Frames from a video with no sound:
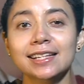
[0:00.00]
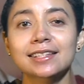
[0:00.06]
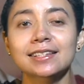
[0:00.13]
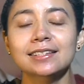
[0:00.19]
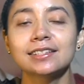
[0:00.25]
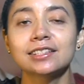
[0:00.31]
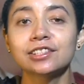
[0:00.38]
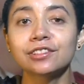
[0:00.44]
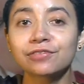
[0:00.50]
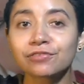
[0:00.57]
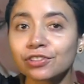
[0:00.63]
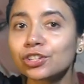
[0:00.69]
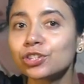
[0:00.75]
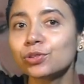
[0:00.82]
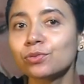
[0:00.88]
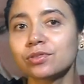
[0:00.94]
its
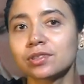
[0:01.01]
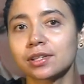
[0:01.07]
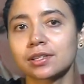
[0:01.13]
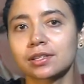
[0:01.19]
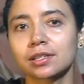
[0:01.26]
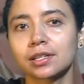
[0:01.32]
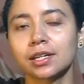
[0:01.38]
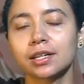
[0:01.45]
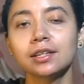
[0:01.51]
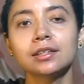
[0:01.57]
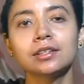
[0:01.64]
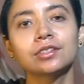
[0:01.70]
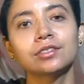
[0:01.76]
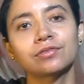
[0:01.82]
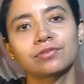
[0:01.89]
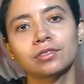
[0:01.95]
different uses in
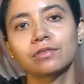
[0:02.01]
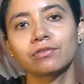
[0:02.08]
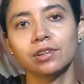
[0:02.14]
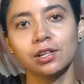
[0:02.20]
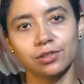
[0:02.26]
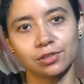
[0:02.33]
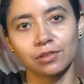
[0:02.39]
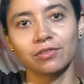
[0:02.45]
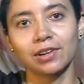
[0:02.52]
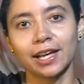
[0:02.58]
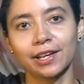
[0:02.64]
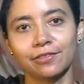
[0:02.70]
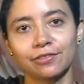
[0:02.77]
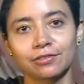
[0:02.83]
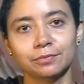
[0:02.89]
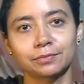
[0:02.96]
different fields of
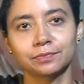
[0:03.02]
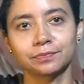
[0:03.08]
life.